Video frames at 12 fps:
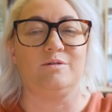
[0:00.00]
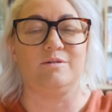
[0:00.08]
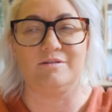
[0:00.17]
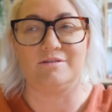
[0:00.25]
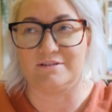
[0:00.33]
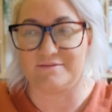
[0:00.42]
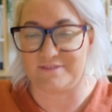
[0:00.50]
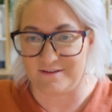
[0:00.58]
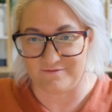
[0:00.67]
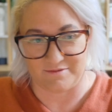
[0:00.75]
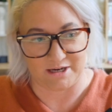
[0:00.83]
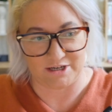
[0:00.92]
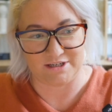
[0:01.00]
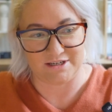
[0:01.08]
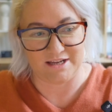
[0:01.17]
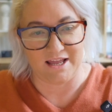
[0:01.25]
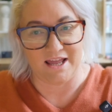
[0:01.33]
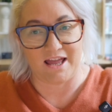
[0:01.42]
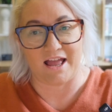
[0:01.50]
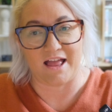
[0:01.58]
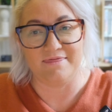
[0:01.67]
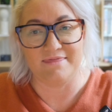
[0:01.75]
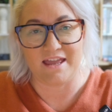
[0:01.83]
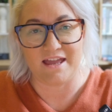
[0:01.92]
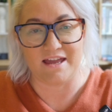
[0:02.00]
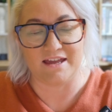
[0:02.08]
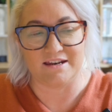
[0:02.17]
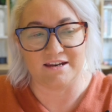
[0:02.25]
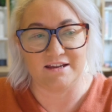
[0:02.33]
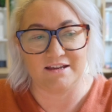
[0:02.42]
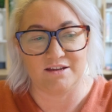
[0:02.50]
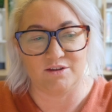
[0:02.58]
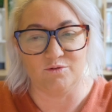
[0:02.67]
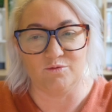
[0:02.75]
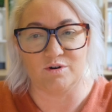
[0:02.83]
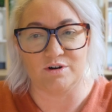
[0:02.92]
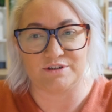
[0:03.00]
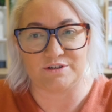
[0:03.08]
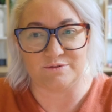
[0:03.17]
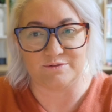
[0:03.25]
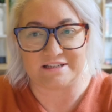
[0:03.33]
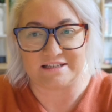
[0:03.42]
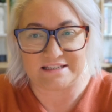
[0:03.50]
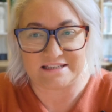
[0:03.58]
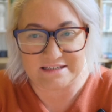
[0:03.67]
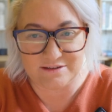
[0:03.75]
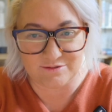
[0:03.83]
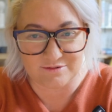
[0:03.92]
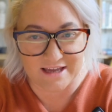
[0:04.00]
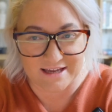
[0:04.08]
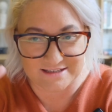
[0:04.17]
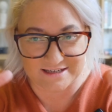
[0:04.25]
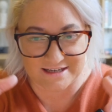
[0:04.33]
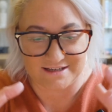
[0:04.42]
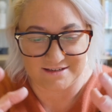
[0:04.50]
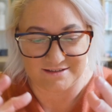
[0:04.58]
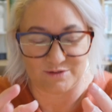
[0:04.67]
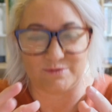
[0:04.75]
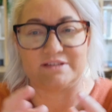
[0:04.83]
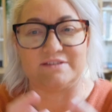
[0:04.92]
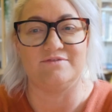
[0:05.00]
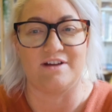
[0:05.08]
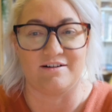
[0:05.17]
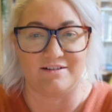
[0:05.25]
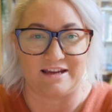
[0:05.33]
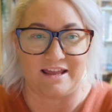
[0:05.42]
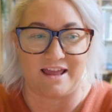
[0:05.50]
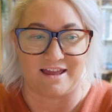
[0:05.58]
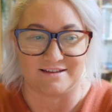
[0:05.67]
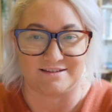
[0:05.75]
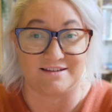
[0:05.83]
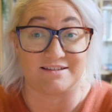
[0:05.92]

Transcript: all of the information, and then you want to distill that down to its very essence.